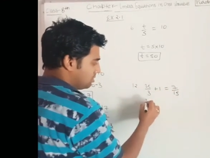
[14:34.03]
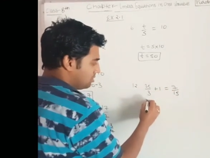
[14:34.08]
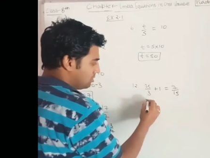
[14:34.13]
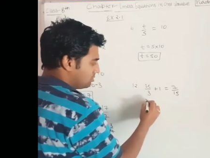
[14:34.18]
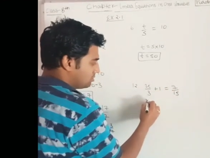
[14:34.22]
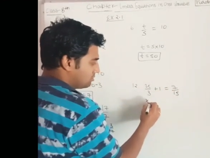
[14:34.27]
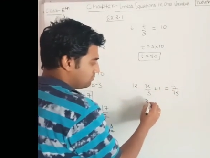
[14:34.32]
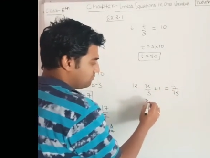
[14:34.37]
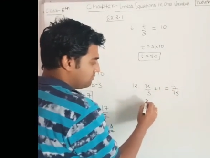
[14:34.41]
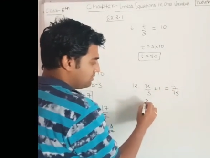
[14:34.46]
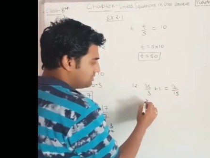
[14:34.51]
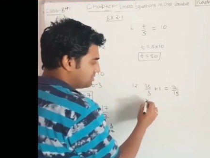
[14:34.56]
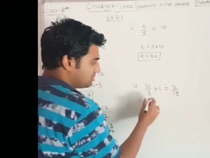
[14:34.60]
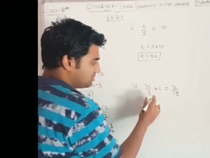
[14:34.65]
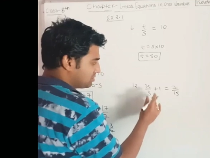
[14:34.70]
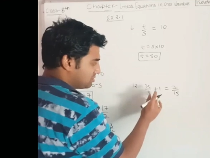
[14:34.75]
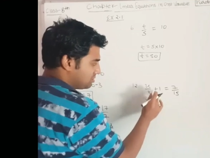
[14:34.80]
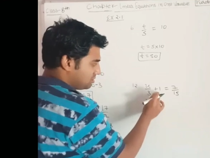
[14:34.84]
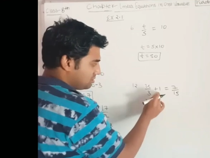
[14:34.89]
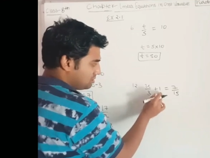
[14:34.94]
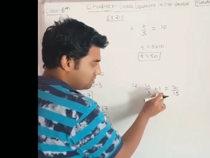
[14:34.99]
So
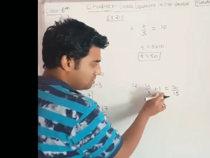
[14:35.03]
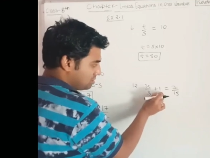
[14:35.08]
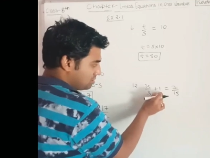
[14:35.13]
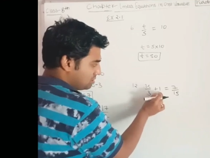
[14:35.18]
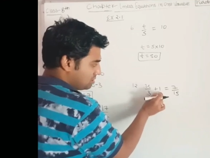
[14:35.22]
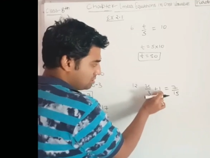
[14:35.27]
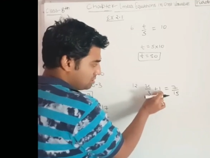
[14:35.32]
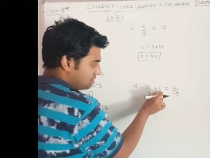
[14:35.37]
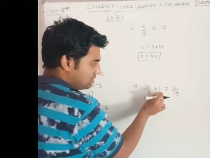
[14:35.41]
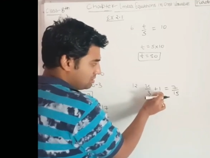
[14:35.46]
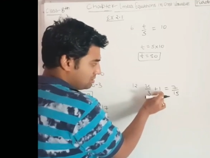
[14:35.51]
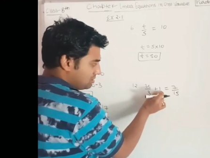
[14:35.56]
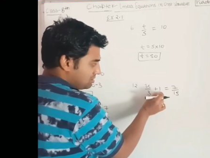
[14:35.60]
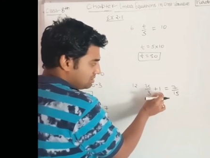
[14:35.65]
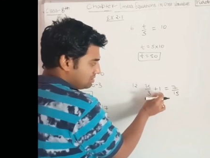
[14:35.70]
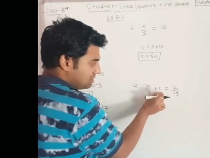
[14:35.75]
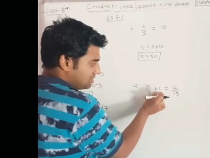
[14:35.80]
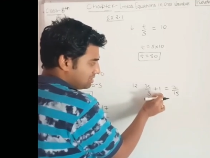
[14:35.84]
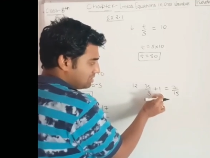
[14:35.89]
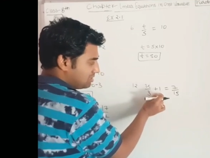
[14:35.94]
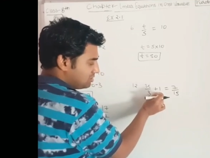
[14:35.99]
first, this is
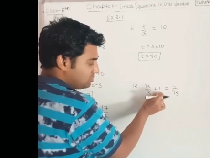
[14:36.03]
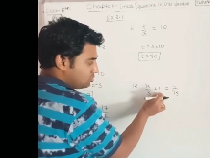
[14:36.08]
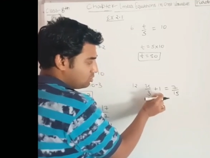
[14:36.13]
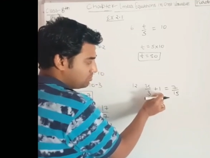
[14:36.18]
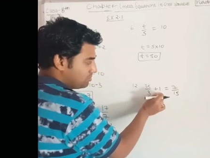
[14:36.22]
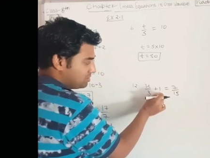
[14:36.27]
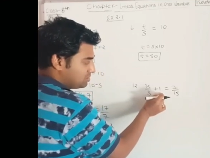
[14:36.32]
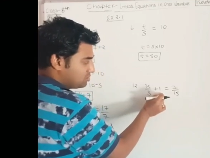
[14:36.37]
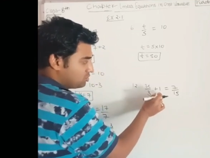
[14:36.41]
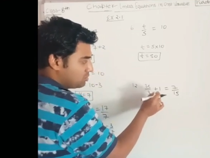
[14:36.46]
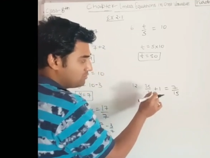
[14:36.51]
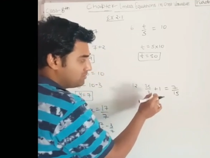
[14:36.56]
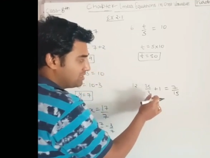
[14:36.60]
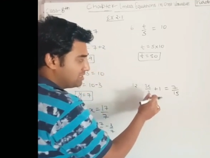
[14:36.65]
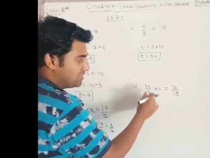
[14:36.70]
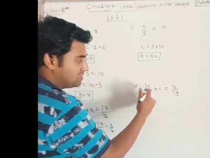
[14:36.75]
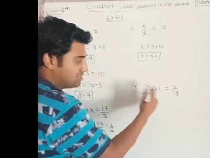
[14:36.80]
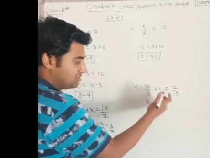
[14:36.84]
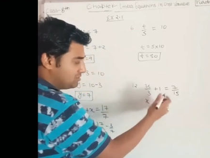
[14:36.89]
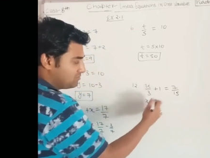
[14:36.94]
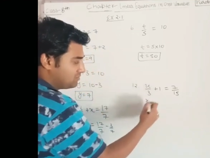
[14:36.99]
under the operation of
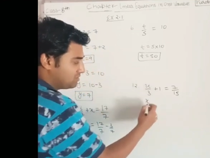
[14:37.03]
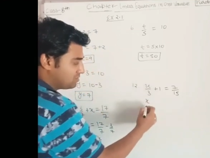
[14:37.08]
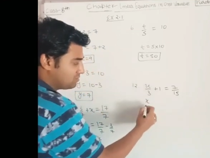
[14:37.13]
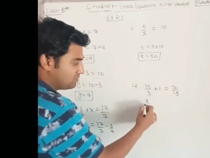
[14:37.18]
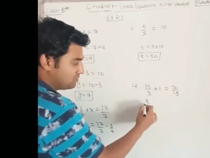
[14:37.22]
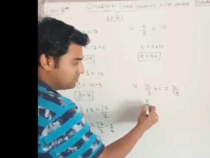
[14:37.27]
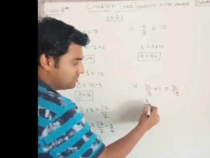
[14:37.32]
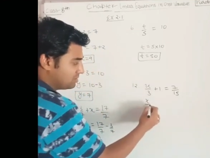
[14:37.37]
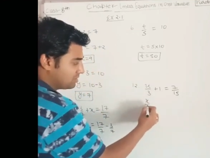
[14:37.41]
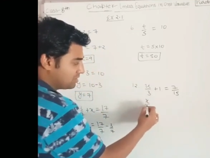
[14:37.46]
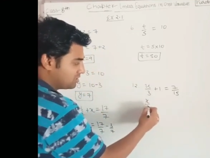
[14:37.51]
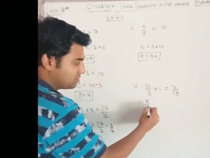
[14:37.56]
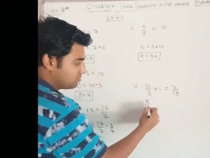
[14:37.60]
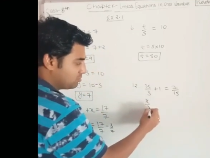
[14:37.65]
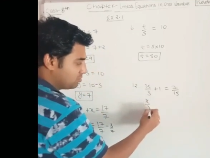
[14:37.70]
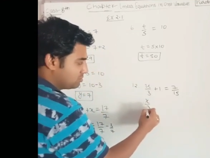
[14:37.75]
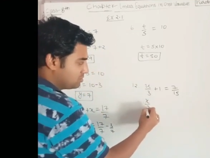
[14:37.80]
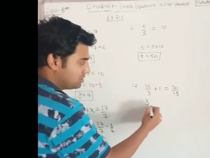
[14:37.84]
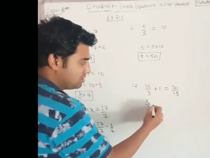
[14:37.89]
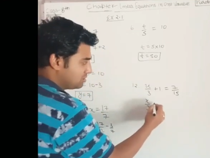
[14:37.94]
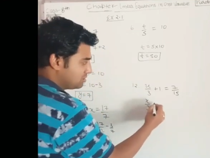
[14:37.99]
addition. First we will
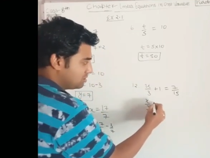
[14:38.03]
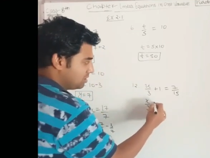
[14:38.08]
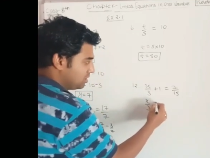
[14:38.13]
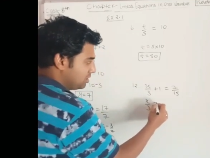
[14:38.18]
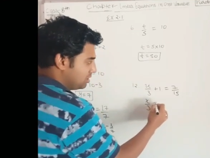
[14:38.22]
transpose this.